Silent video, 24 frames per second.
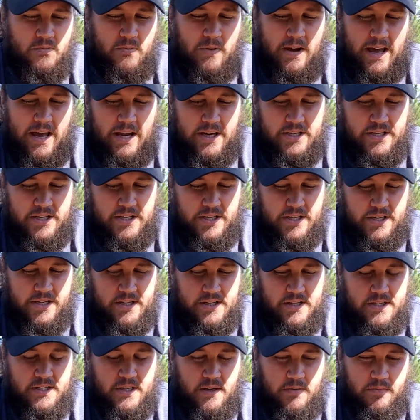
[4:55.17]

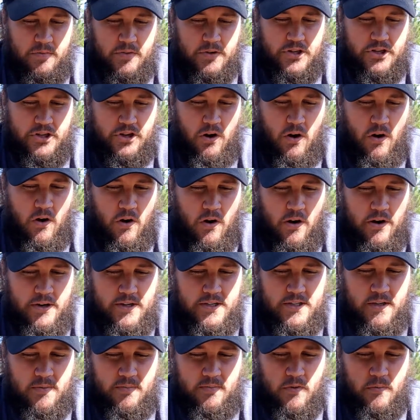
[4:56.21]
radishes, some for chard,
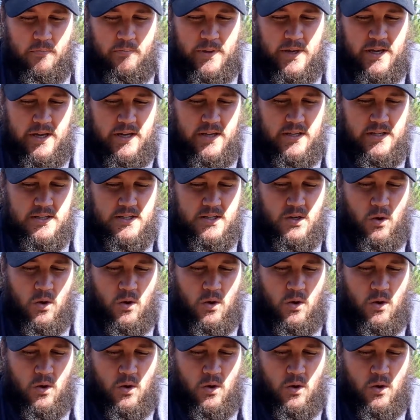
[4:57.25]
some for beans,